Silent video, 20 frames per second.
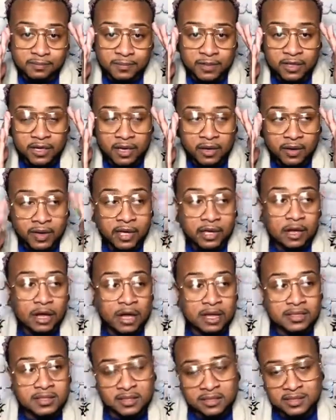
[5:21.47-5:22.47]
In
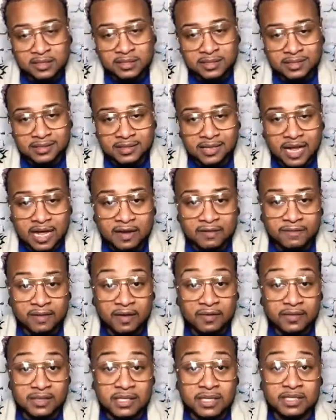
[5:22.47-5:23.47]
call centers, there's a lot of
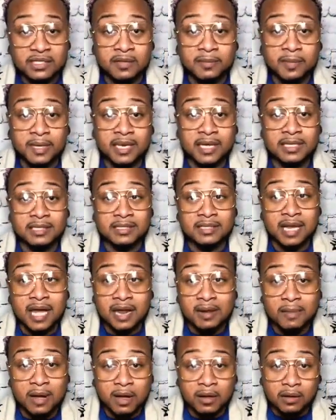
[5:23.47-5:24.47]
favoritism, and it's
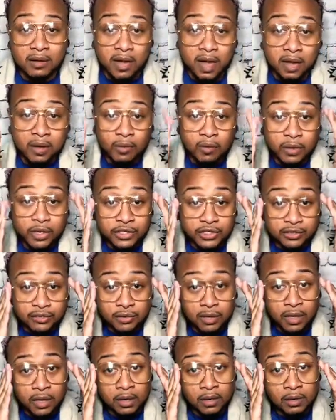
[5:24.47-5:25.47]
not about like what you
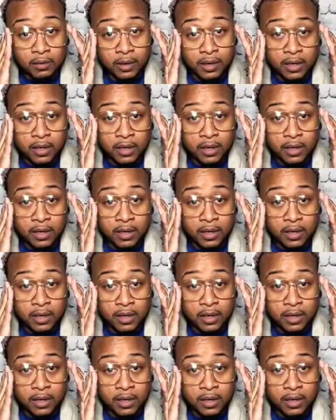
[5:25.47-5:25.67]
know.